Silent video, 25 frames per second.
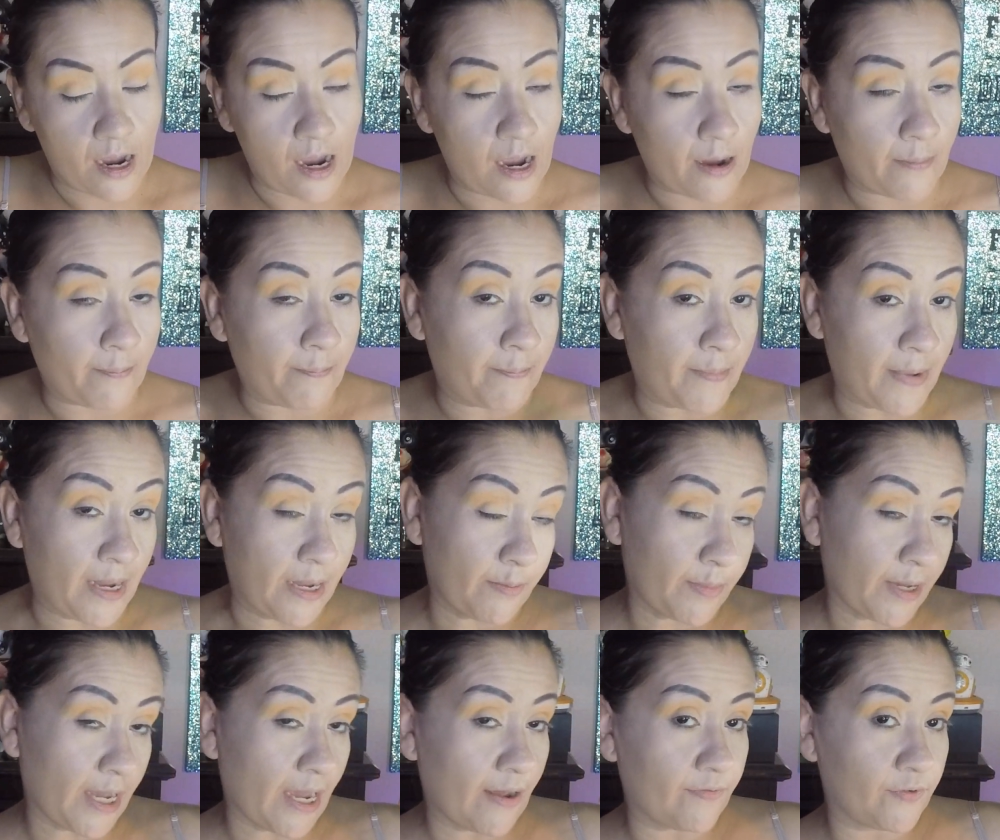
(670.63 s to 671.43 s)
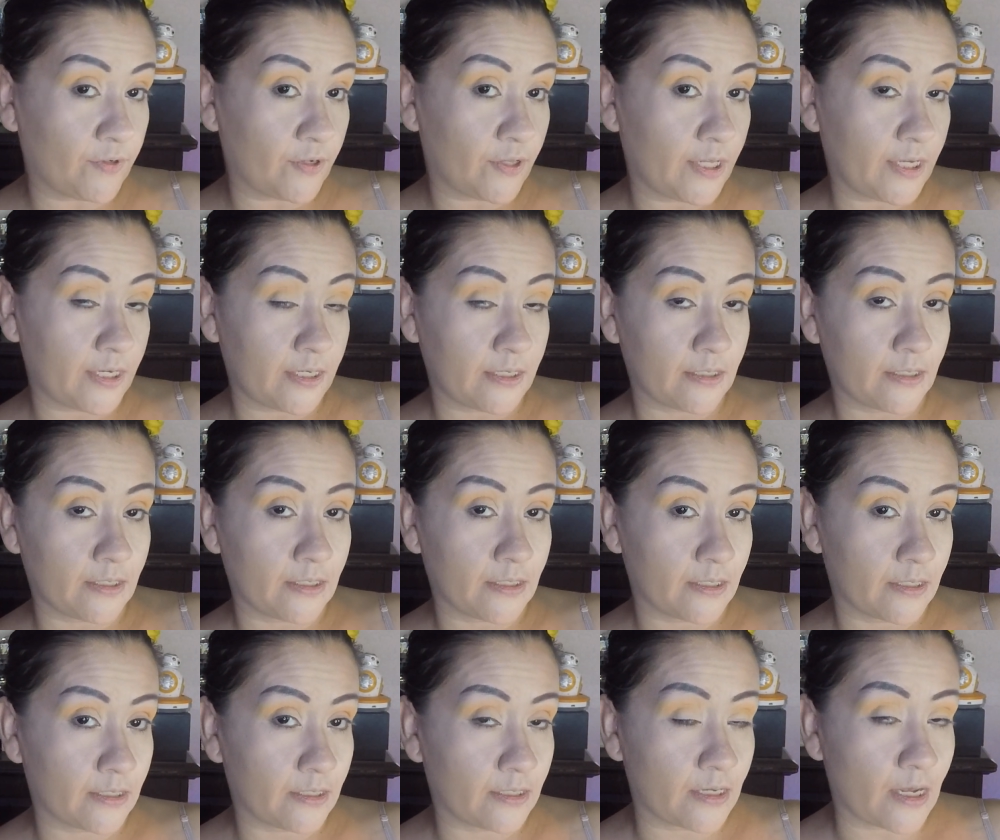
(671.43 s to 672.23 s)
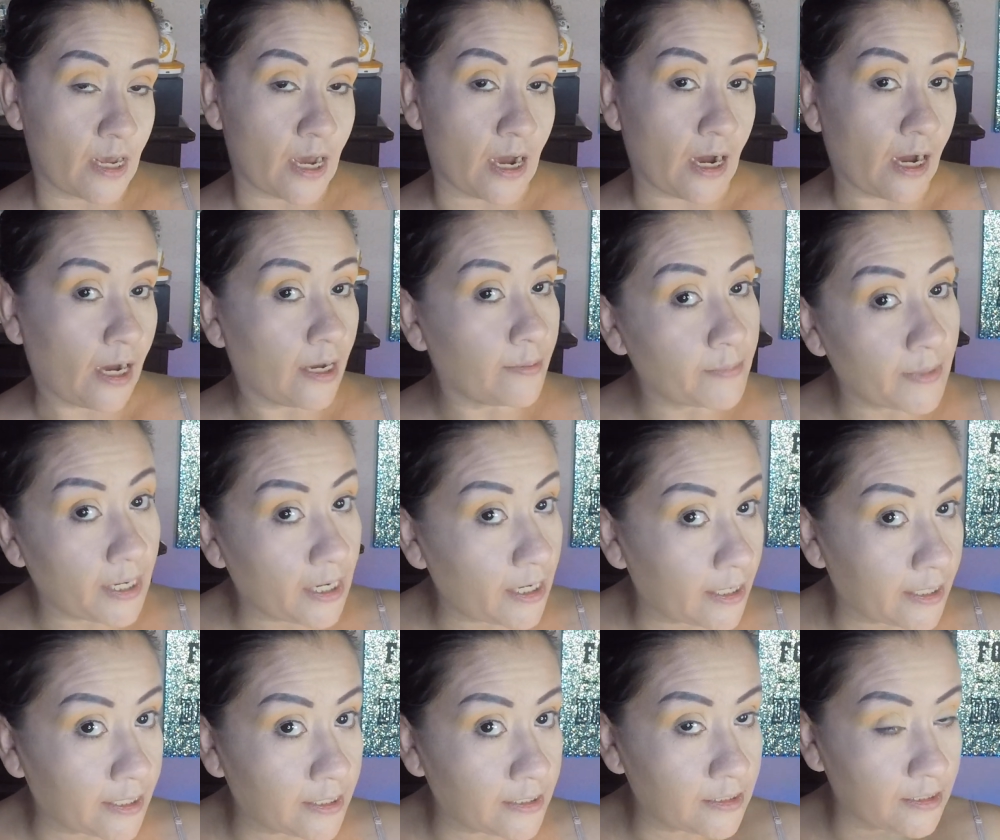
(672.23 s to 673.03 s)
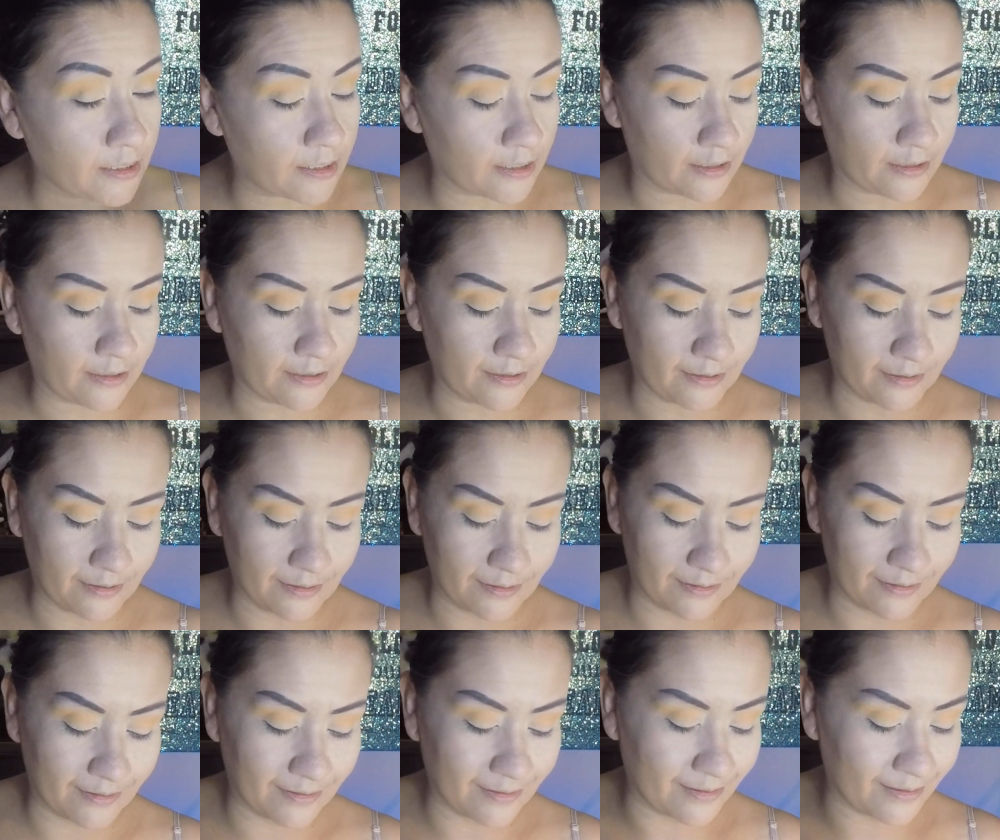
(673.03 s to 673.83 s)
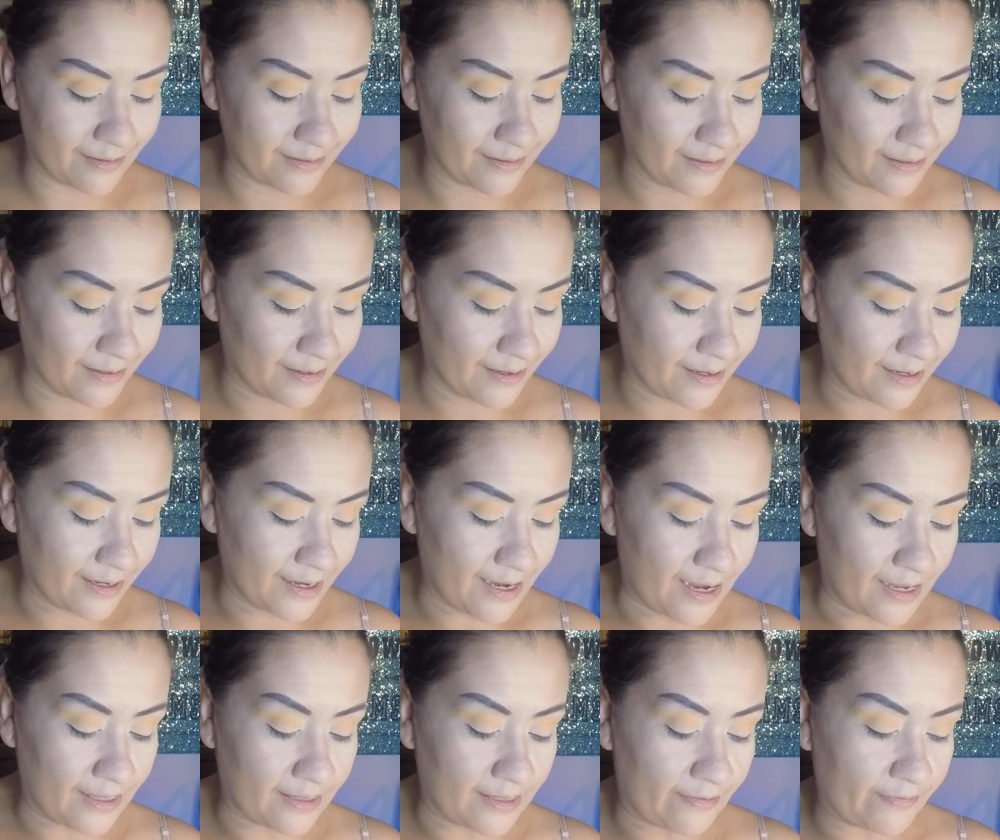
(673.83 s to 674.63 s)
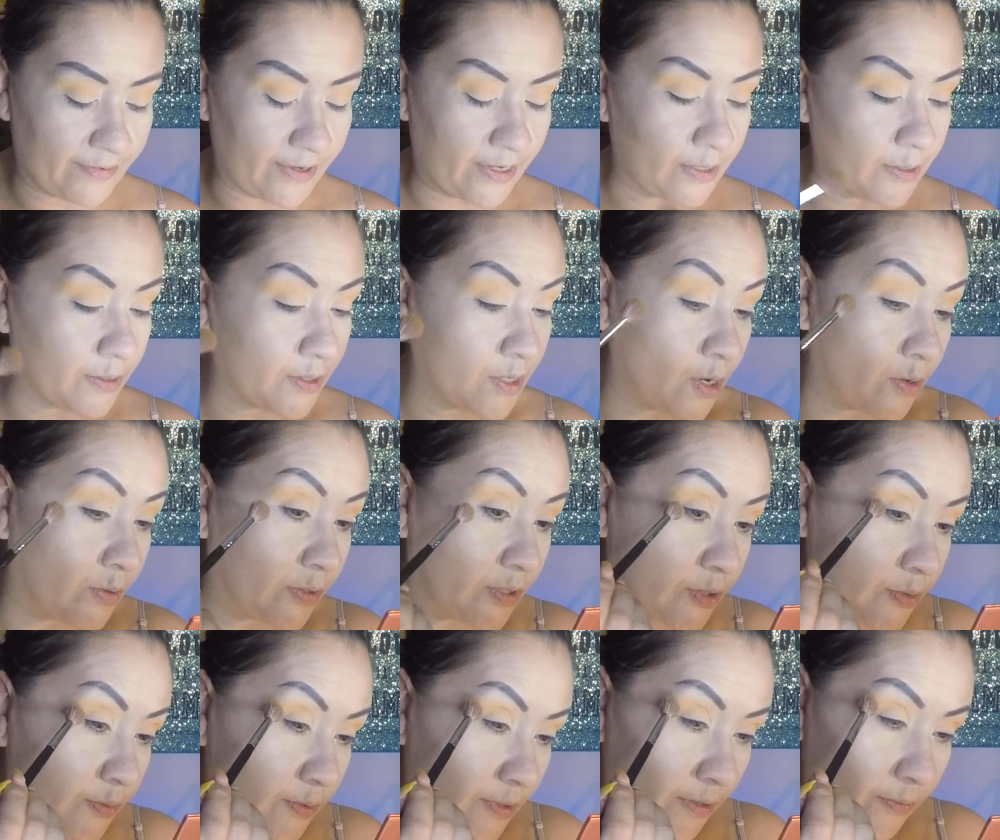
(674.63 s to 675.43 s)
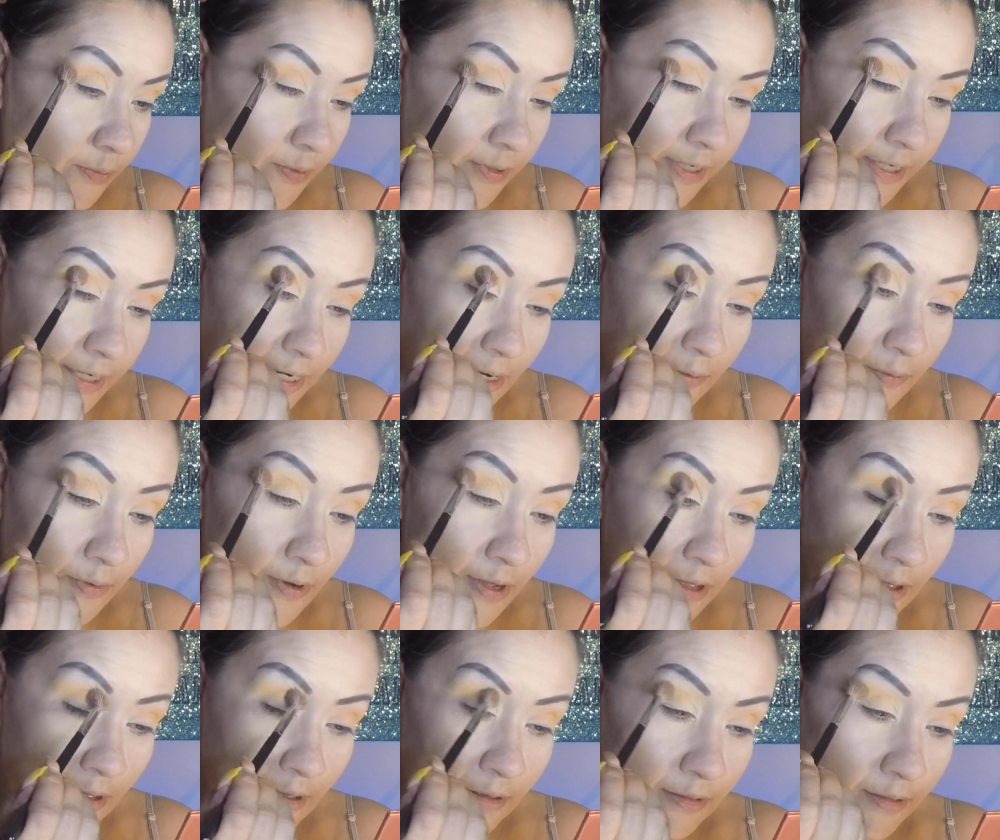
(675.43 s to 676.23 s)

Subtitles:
maybe after this I might. I love it. No, it's really working out well.